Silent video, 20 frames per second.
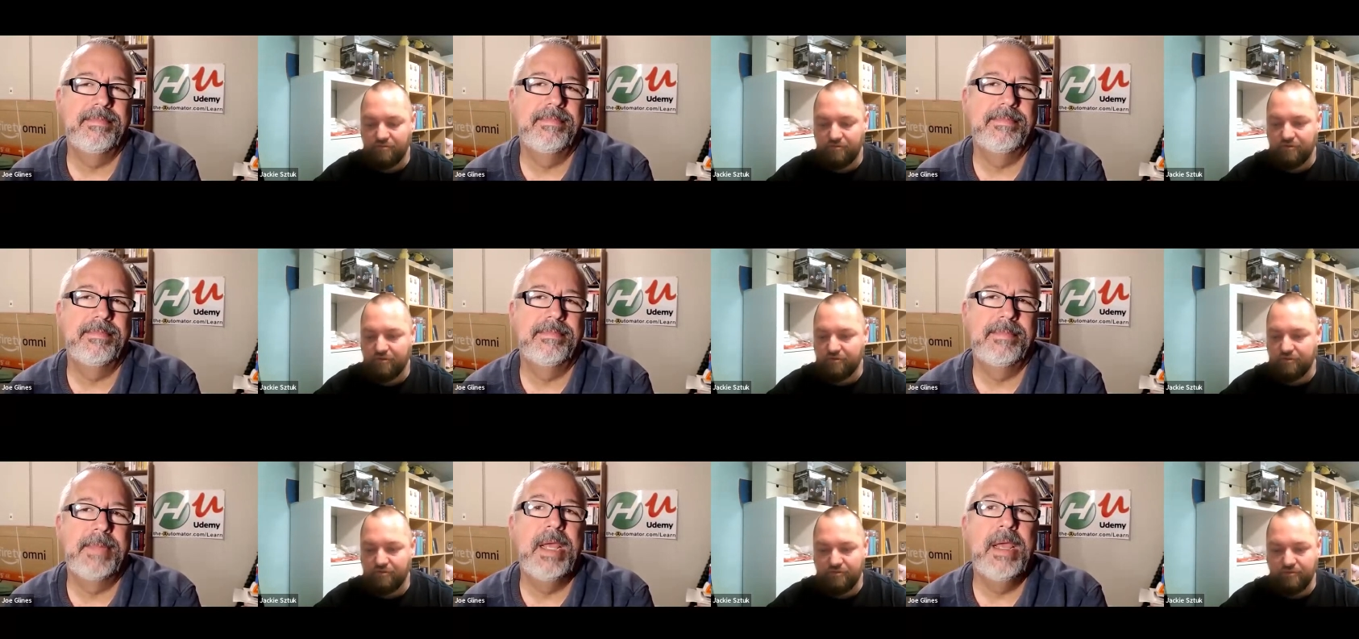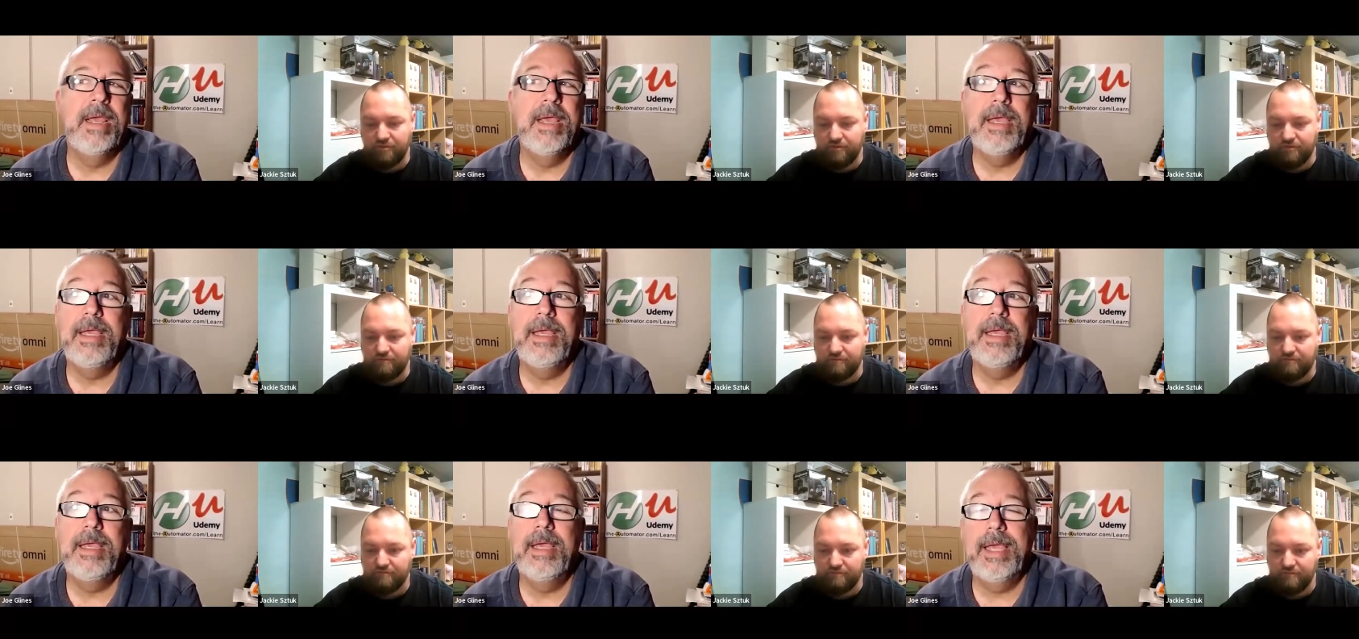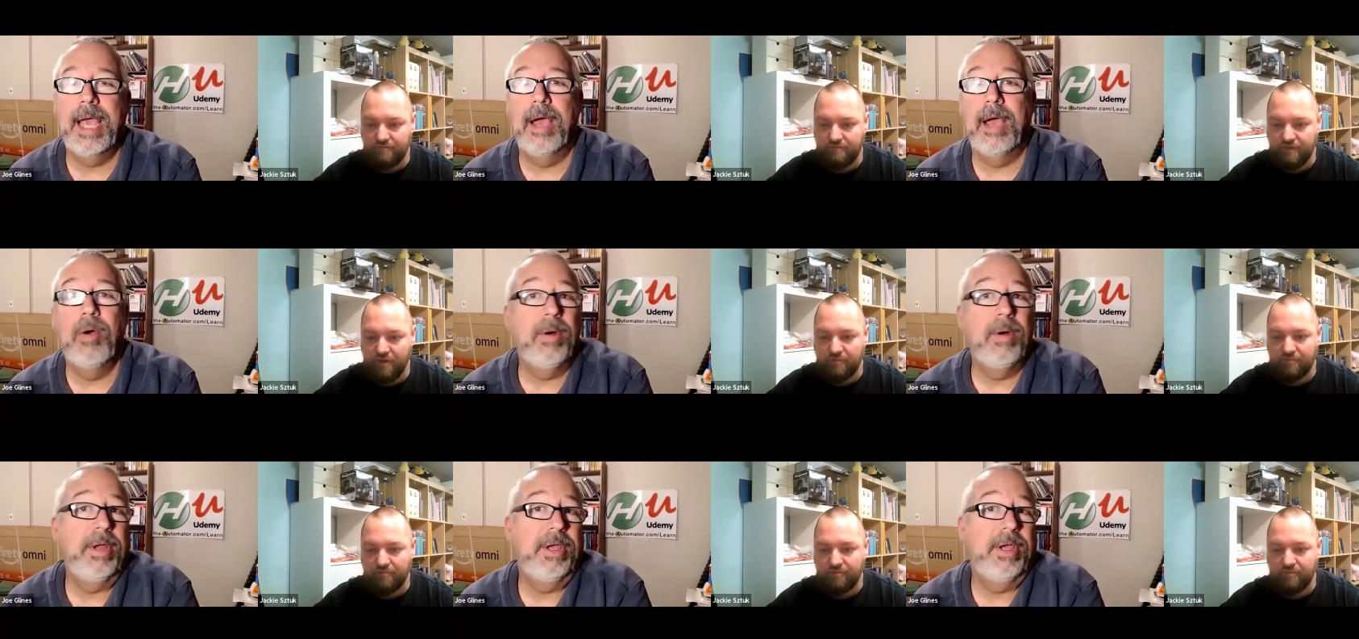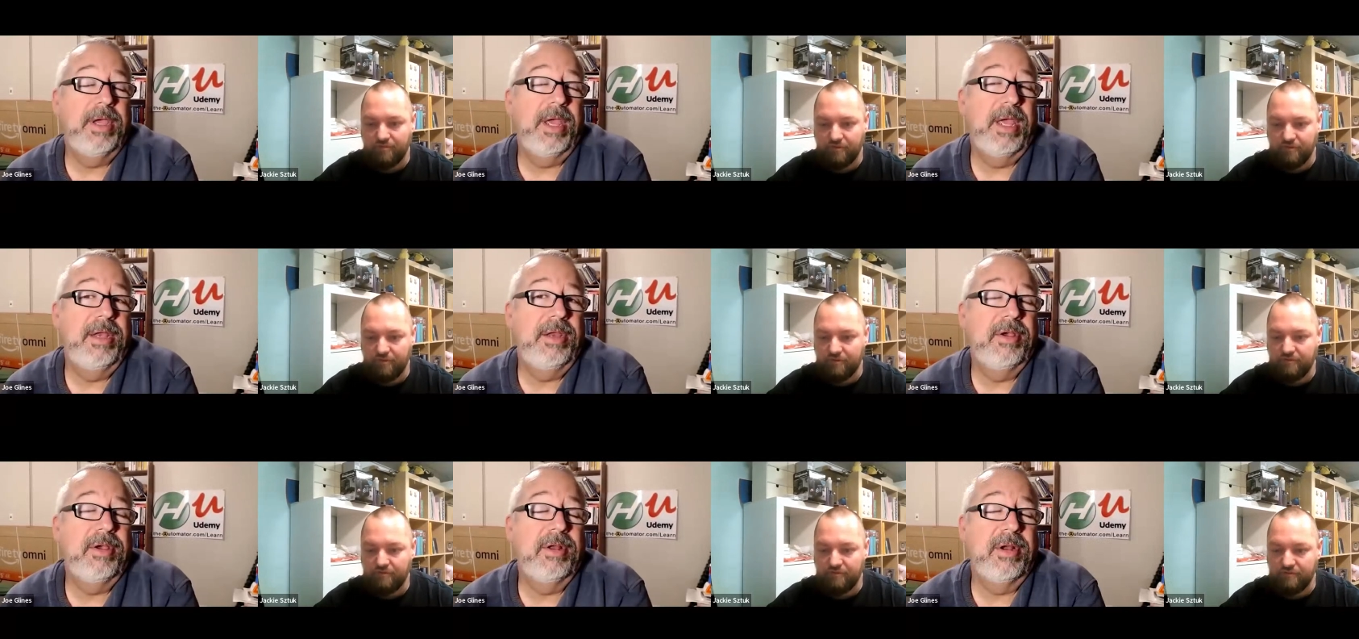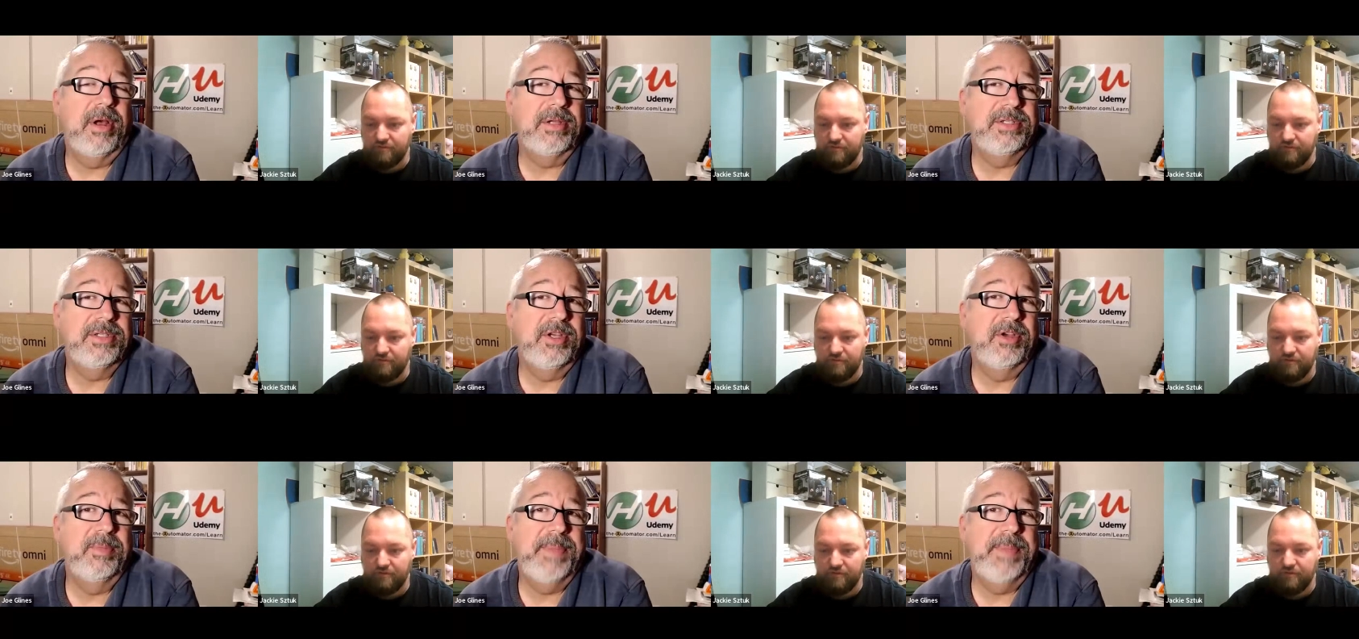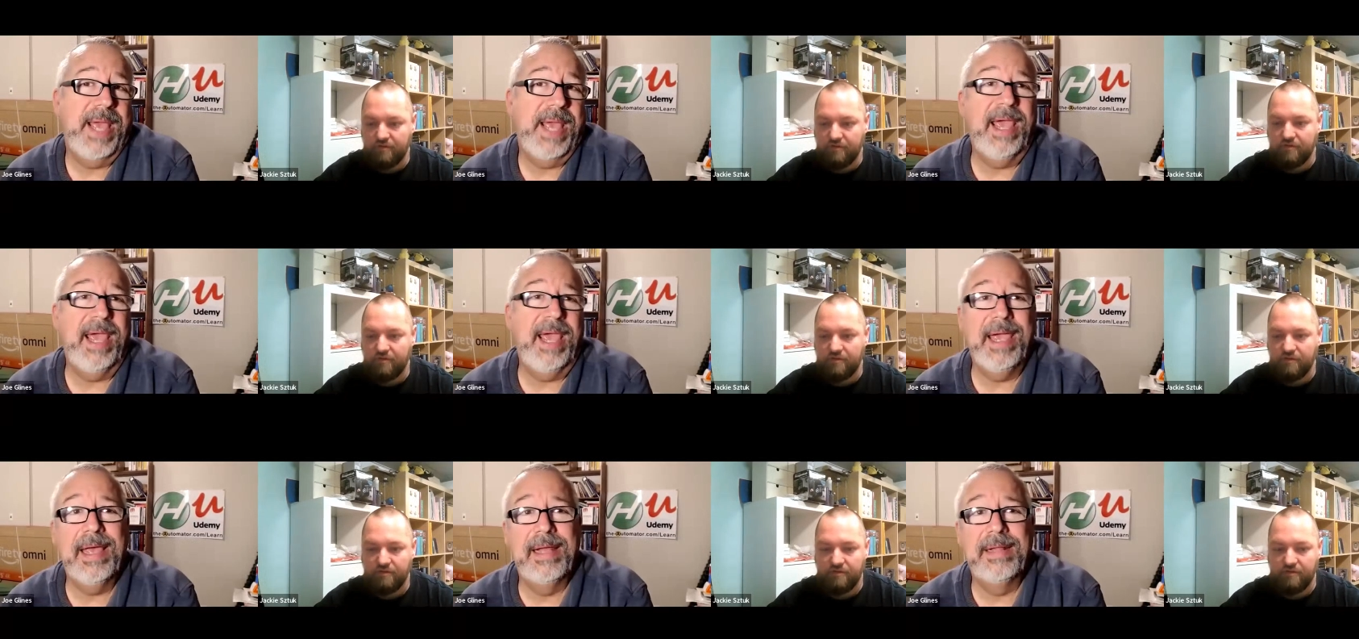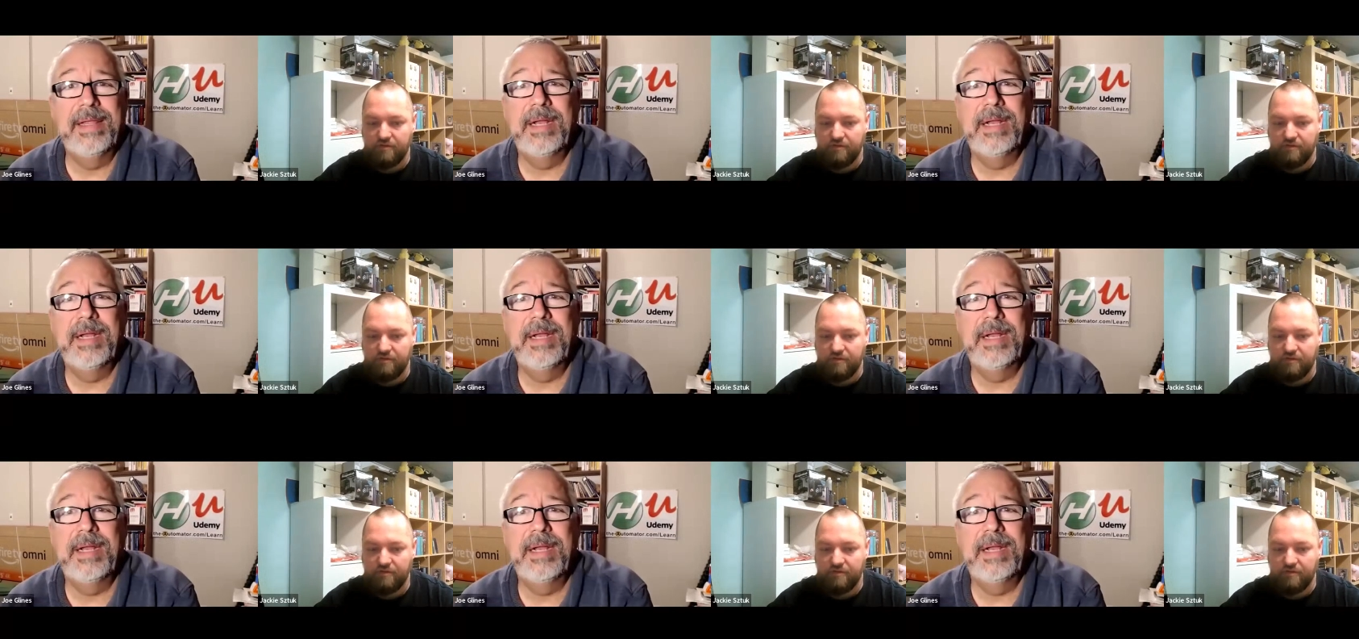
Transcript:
Speaker 1: just do it. Yeah. Or you can also pay a